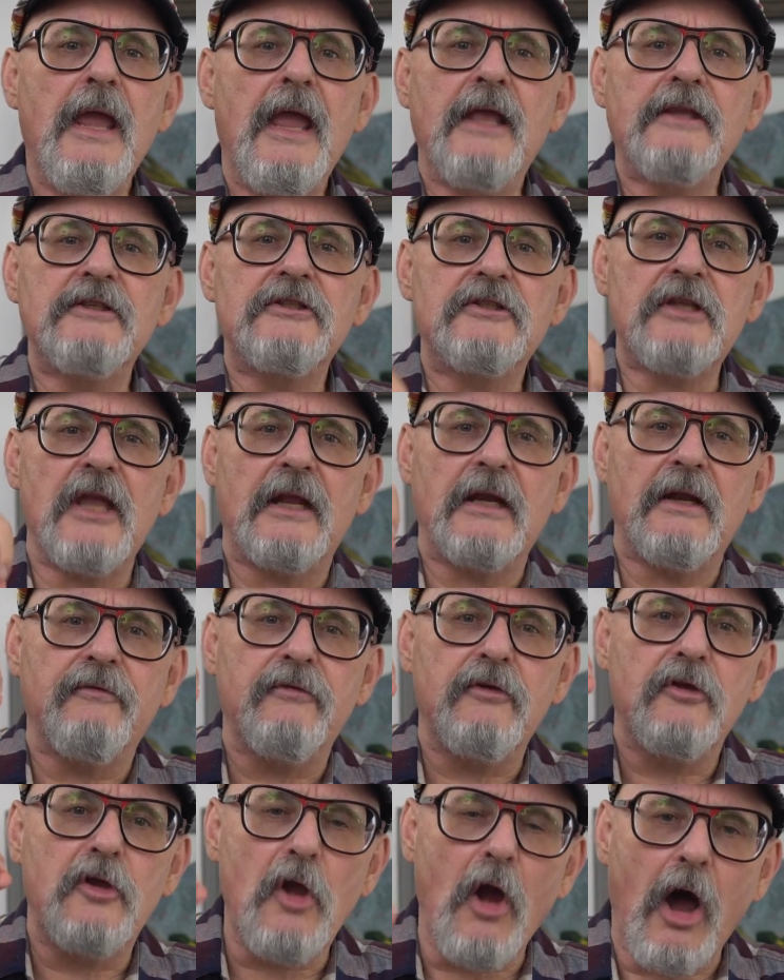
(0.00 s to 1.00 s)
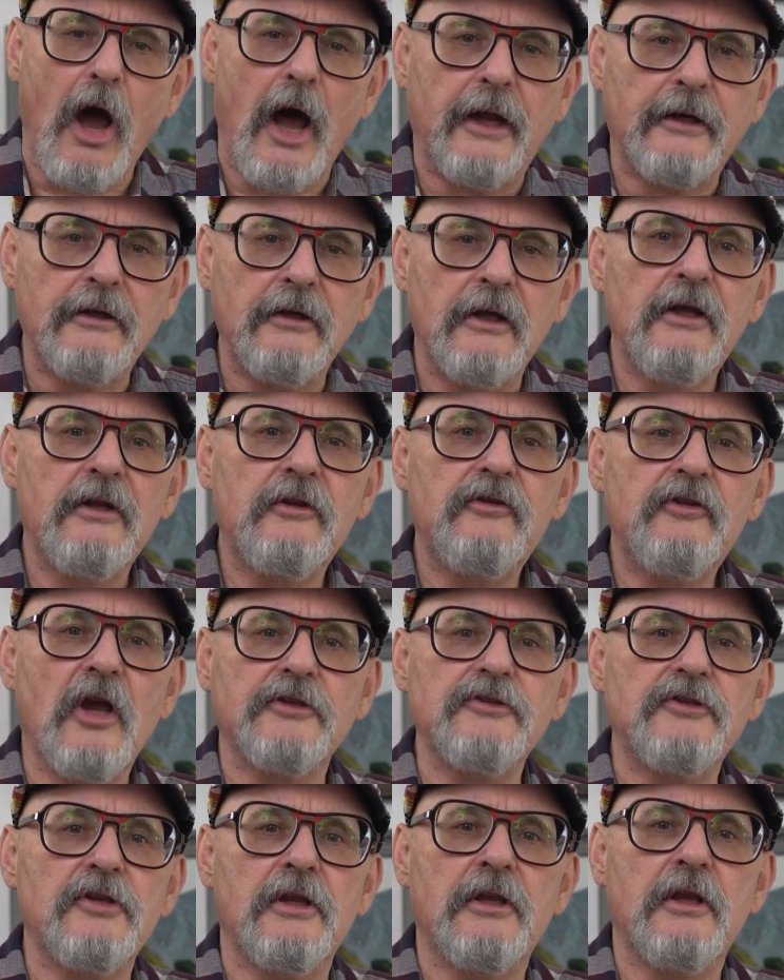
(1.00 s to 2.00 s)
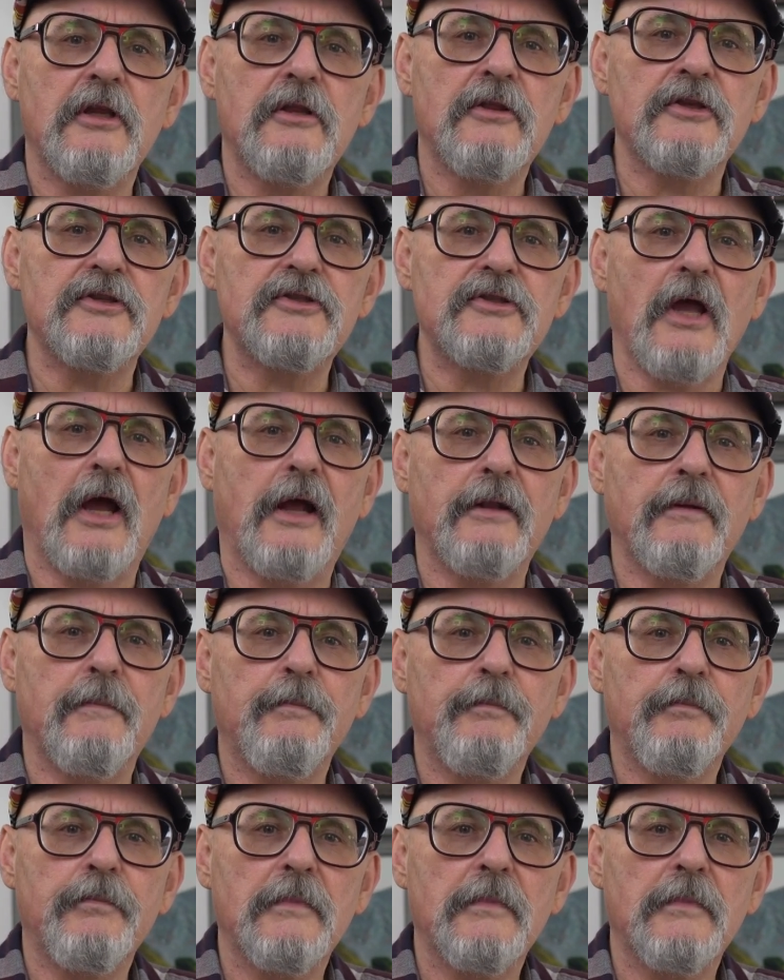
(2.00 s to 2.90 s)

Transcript: instead of God touching the sun.